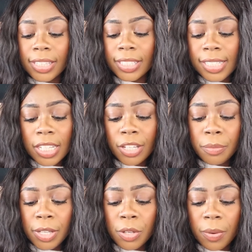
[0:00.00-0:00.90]
They're gonna tell
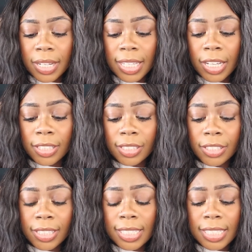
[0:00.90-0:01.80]
you what you wanna hear, then
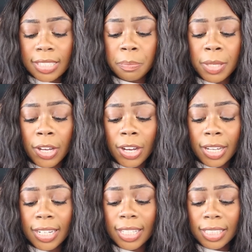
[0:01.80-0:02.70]
they're gonna disappear,
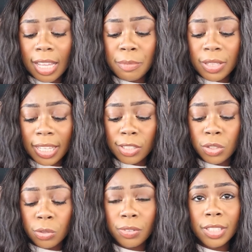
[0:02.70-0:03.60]
gonna claim you like a
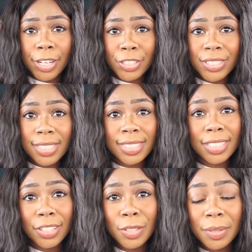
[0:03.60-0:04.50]
souvenir just to
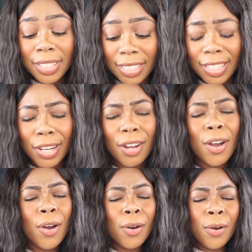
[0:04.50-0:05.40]
sell you in a year.
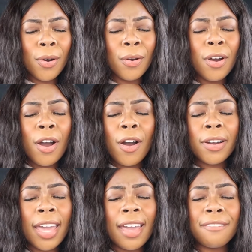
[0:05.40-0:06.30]
Ooh,
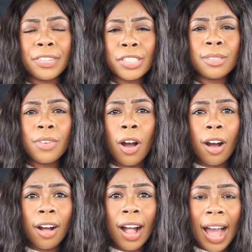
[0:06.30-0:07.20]
okay, first of all,
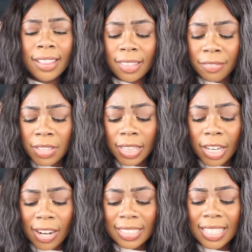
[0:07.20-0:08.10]
I love the
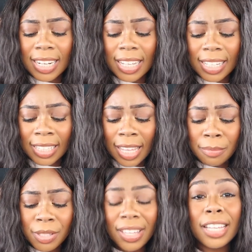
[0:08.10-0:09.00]
lyrics, gonna
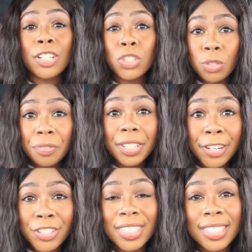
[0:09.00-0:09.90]
claim you like a
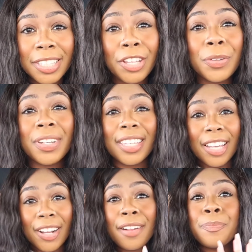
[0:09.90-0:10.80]
souvenir just to sell you in a
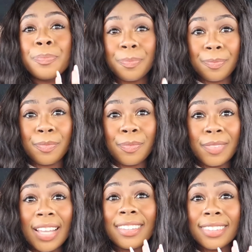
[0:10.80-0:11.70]
year.
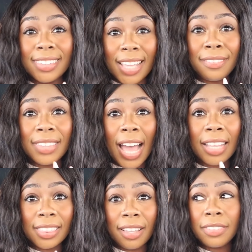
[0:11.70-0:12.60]
Love
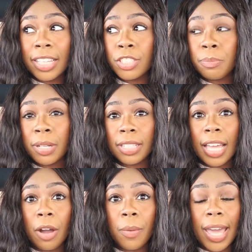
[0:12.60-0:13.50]
that, love that she put it
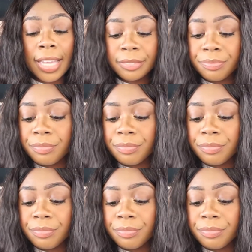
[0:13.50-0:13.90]
that way.